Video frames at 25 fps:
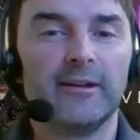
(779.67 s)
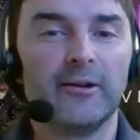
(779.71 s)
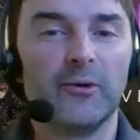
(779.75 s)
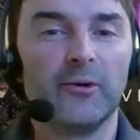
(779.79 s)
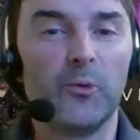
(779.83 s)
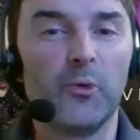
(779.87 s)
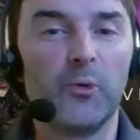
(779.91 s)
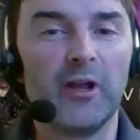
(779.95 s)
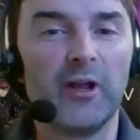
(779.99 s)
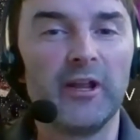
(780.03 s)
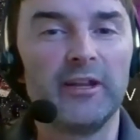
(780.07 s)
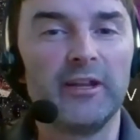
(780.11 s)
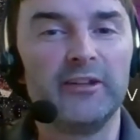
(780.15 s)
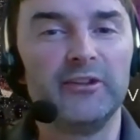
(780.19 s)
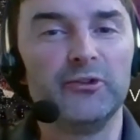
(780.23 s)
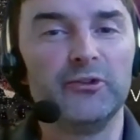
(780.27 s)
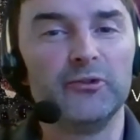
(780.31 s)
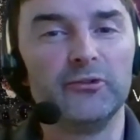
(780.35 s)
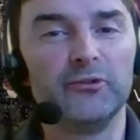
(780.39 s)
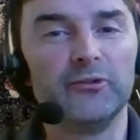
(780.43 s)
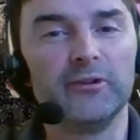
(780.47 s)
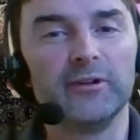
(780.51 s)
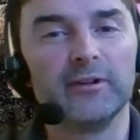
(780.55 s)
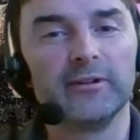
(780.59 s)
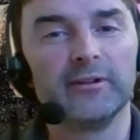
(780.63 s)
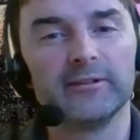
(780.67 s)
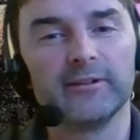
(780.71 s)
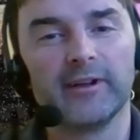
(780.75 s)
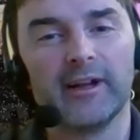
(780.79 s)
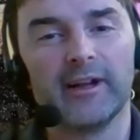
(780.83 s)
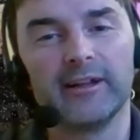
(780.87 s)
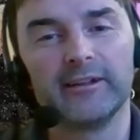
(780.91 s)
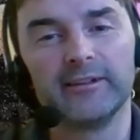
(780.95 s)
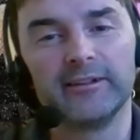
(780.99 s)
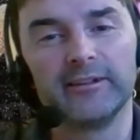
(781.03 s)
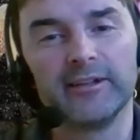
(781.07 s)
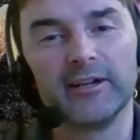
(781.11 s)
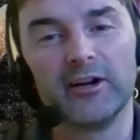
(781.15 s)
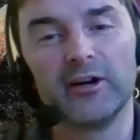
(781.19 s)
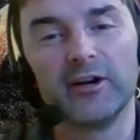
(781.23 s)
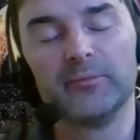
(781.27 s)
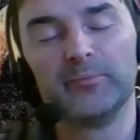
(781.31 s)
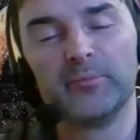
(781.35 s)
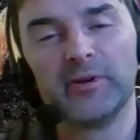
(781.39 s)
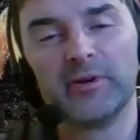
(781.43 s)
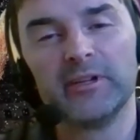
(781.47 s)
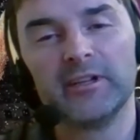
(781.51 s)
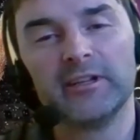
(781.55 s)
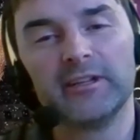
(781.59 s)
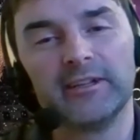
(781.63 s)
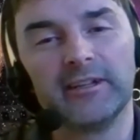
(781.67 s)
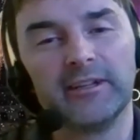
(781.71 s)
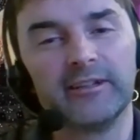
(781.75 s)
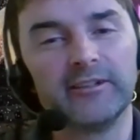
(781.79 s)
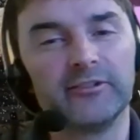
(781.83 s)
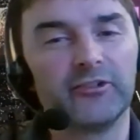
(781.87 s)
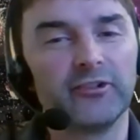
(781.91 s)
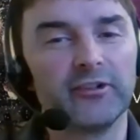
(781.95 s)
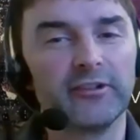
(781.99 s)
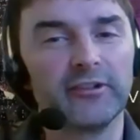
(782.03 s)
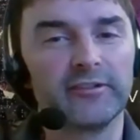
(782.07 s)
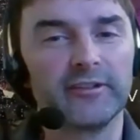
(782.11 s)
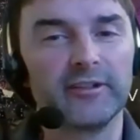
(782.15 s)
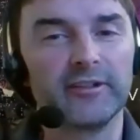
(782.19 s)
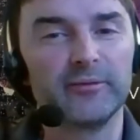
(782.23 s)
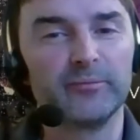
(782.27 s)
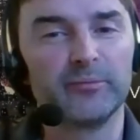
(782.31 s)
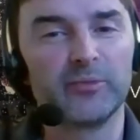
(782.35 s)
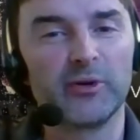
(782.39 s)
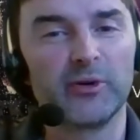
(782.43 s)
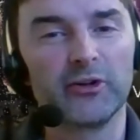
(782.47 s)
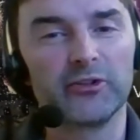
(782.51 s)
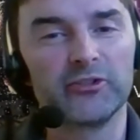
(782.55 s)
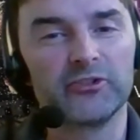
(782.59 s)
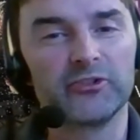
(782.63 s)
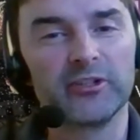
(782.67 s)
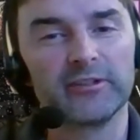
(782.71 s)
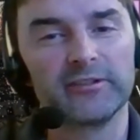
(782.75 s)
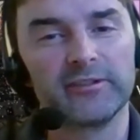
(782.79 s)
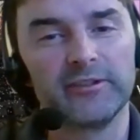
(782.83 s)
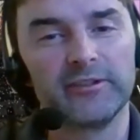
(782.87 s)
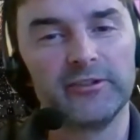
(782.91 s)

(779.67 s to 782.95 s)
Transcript: way you end up in interesting projects?